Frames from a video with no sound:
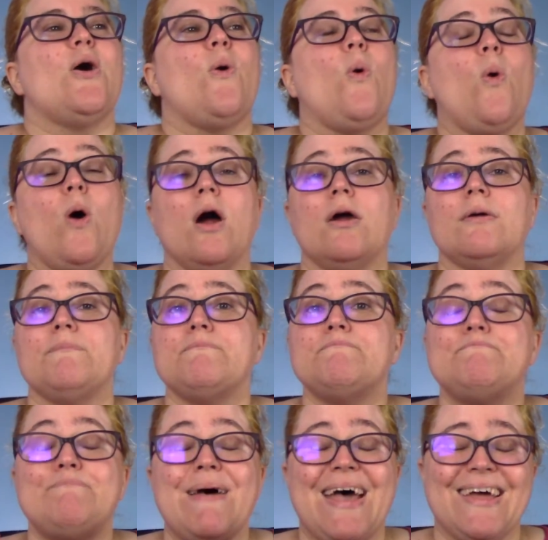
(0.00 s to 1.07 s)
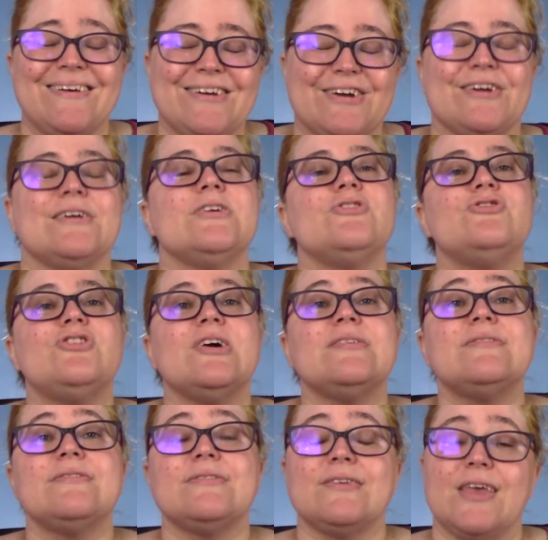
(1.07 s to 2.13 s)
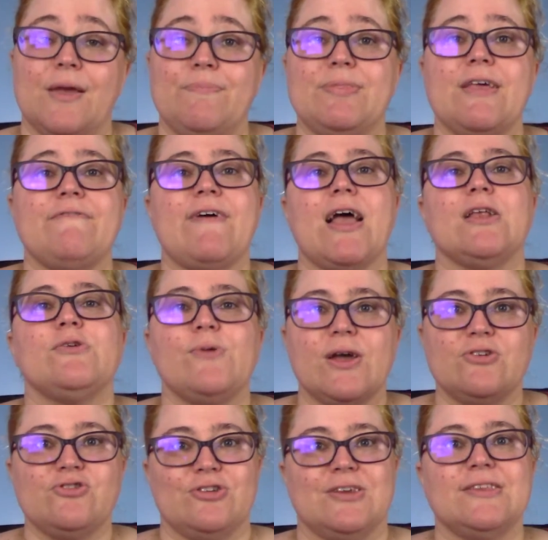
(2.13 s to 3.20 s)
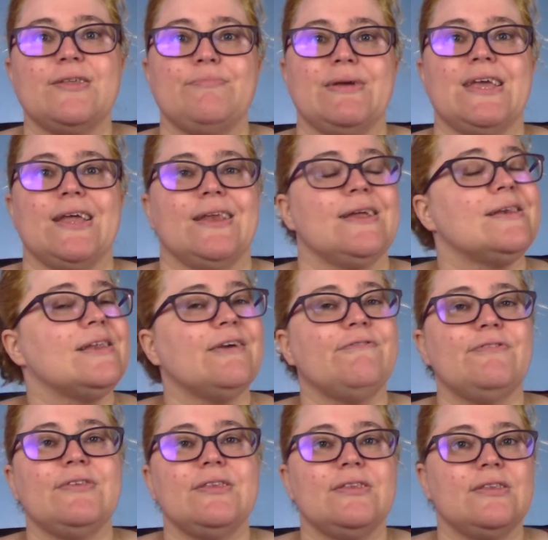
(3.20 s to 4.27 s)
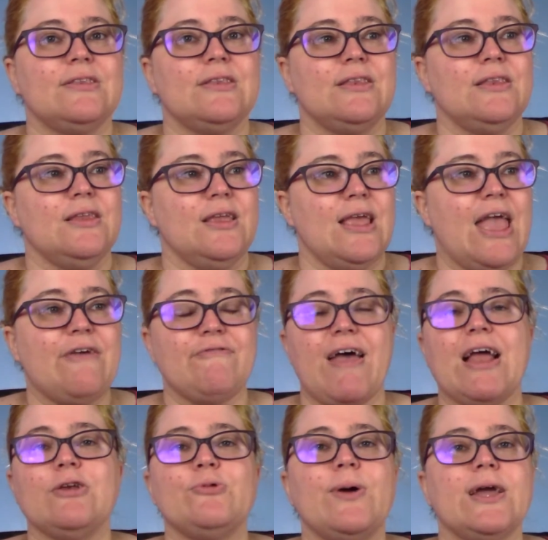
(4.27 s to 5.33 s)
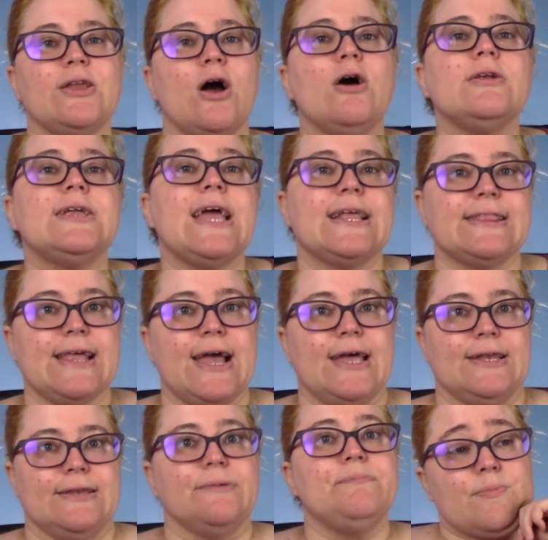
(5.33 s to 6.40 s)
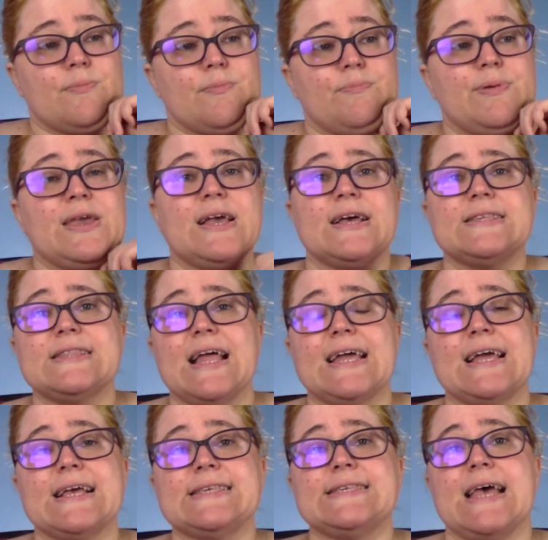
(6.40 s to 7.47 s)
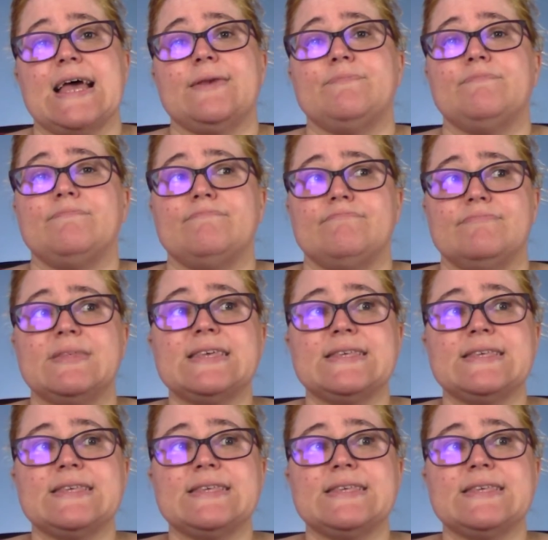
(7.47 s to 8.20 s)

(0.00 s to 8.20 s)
Or better, just skip the evaluation in the beginning. Evaluate only at the end. Because like I said, the